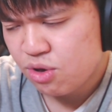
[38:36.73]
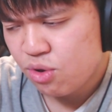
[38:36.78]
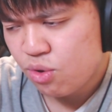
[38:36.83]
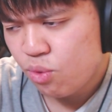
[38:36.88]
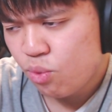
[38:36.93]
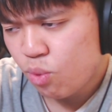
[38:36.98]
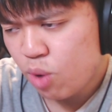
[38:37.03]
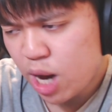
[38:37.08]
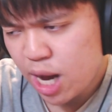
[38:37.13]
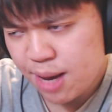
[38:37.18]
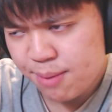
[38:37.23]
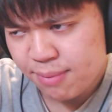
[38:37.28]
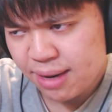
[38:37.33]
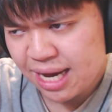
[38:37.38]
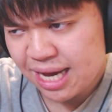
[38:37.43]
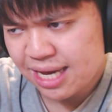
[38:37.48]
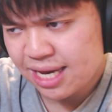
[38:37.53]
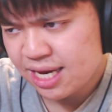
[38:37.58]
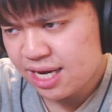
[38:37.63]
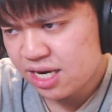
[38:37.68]
Why am
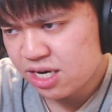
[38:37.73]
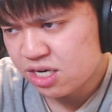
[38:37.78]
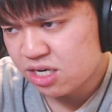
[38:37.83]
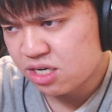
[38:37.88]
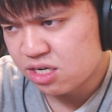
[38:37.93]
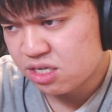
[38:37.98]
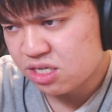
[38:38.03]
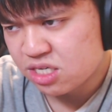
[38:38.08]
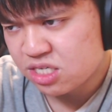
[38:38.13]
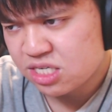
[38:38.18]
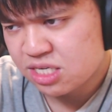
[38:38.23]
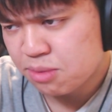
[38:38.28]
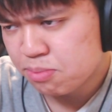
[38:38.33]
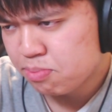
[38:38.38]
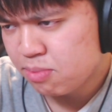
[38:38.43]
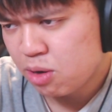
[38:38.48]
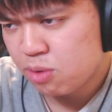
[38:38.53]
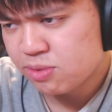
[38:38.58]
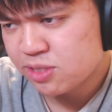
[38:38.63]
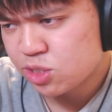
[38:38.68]
I here? There's some
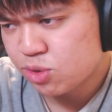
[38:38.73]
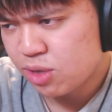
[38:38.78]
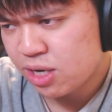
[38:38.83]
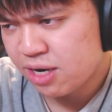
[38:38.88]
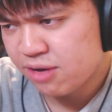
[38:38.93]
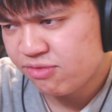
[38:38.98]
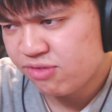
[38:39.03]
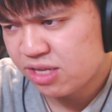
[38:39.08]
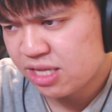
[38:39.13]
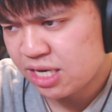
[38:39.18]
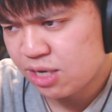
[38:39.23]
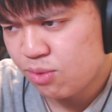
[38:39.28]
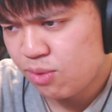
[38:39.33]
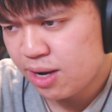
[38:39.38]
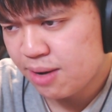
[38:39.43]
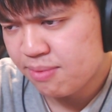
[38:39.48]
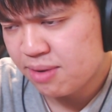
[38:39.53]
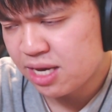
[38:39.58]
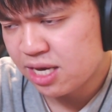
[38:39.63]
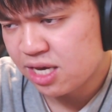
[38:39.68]
moments where I feel like,
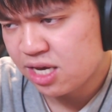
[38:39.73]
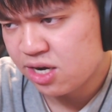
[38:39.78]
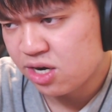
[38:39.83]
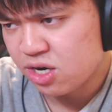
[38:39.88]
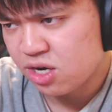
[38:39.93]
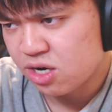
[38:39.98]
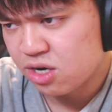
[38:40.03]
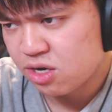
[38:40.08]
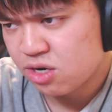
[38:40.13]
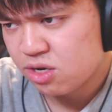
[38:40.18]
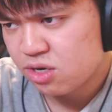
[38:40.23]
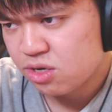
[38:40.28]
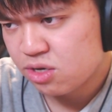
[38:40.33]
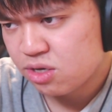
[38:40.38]
why am I here?